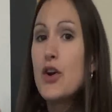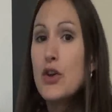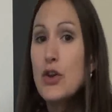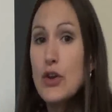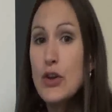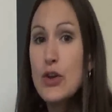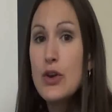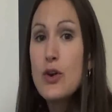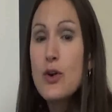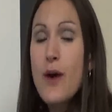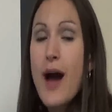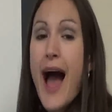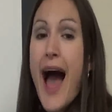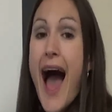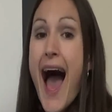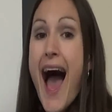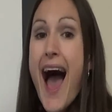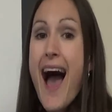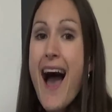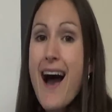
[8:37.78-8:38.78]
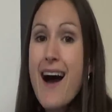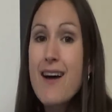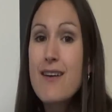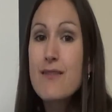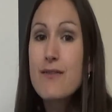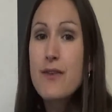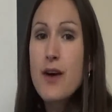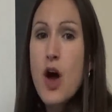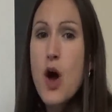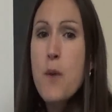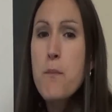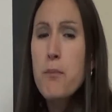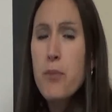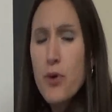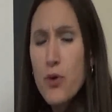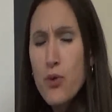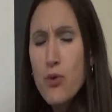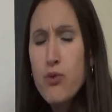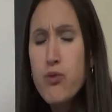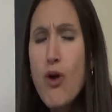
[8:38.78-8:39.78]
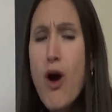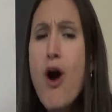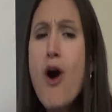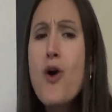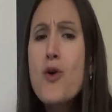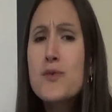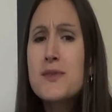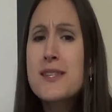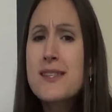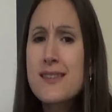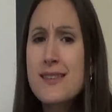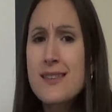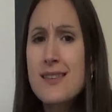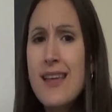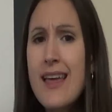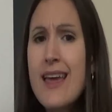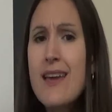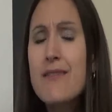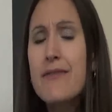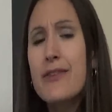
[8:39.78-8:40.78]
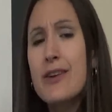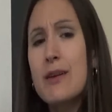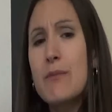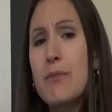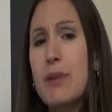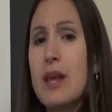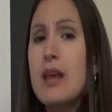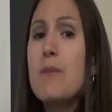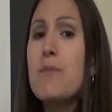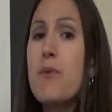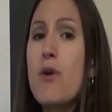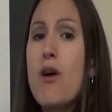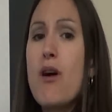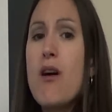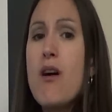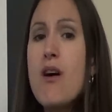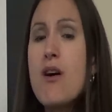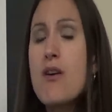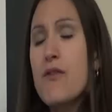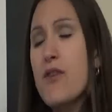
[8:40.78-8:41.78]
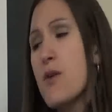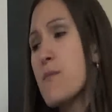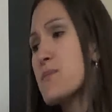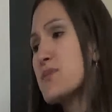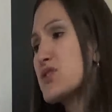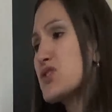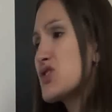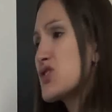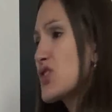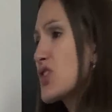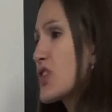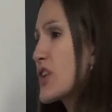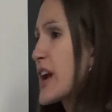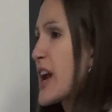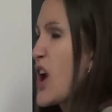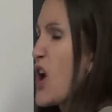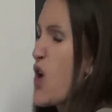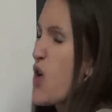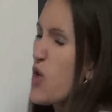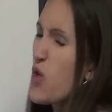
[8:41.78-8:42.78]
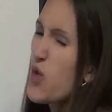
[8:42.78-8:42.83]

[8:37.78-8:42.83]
you have pro-slavery people from Missouri